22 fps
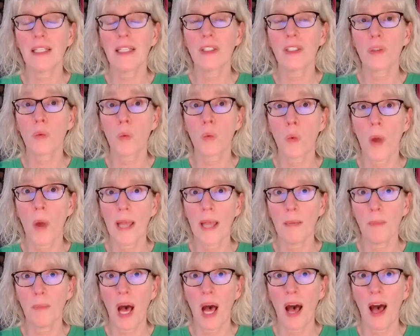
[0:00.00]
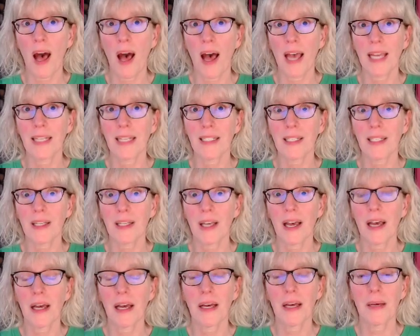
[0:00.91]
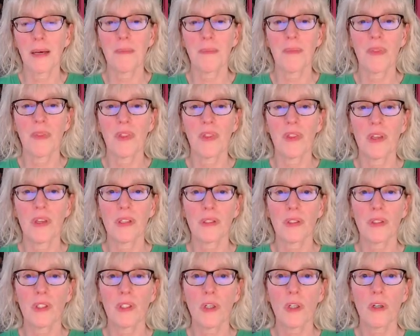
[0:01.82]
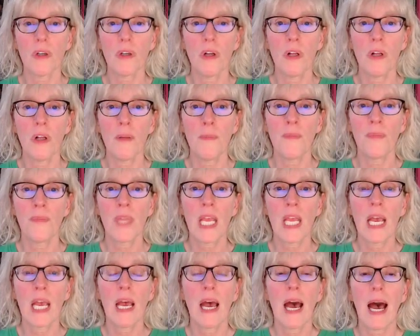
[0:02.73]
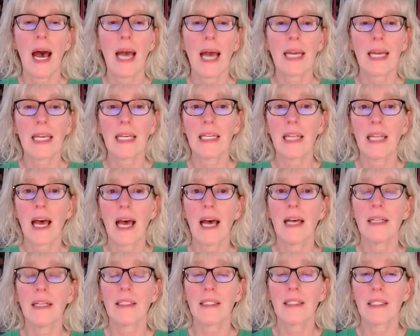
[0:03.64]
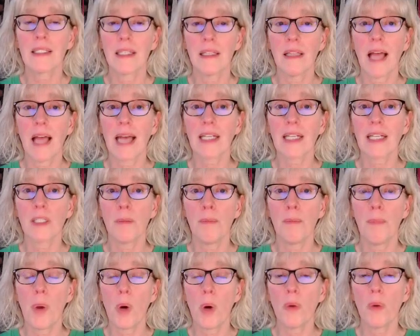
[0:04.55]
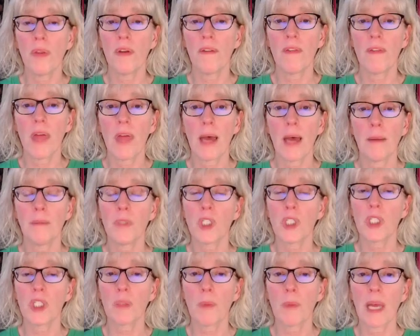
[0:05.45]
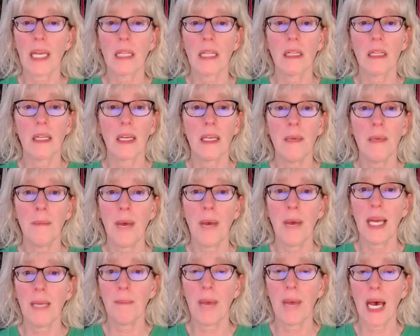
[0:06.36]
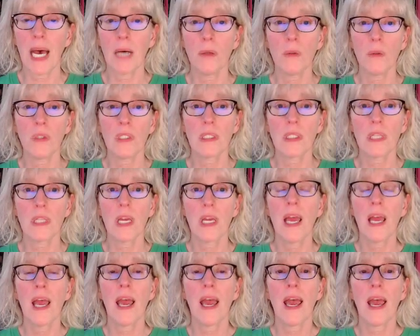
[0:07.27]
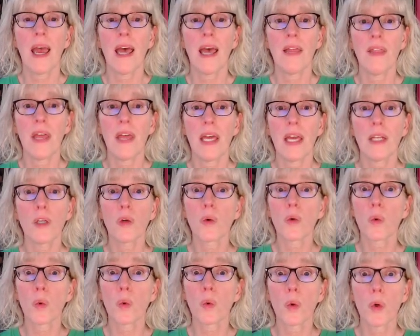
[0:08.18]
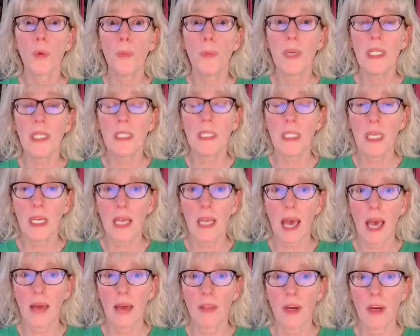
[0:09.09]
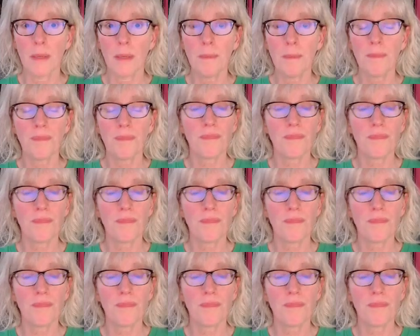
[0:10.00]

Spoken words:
is right behind the circle. I can select both of them just by clicking my mouse and then group it together.